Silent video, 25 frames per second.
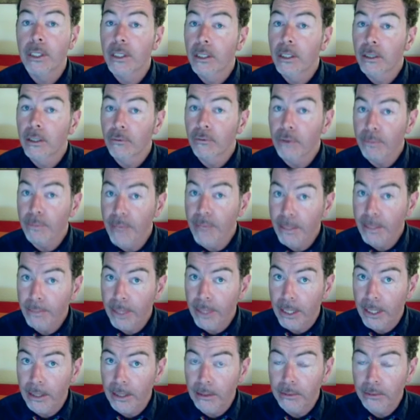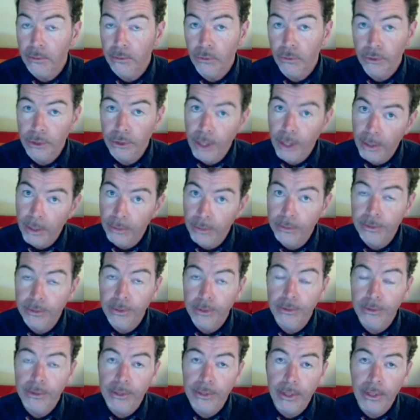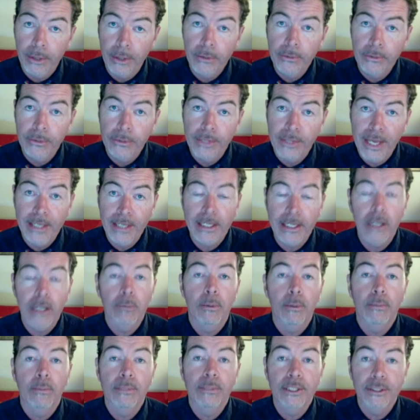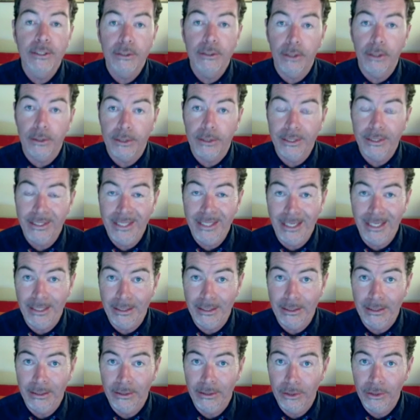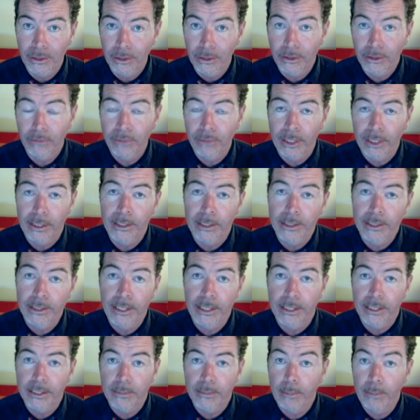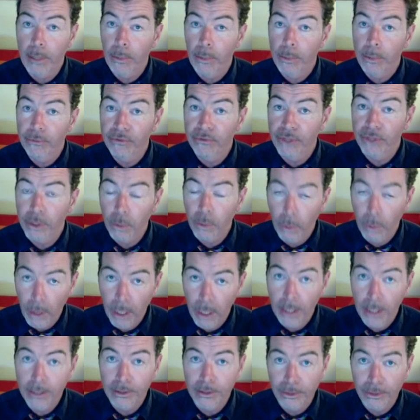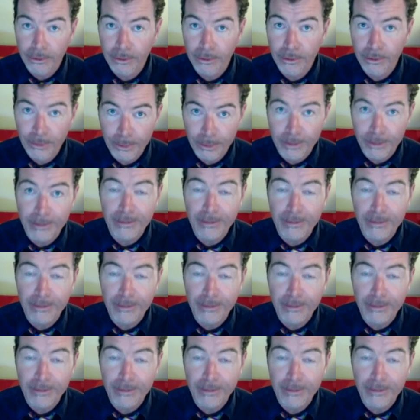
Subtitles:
Remember or note that though that album is not assessed, it's not directly assessed, but we require you to do it.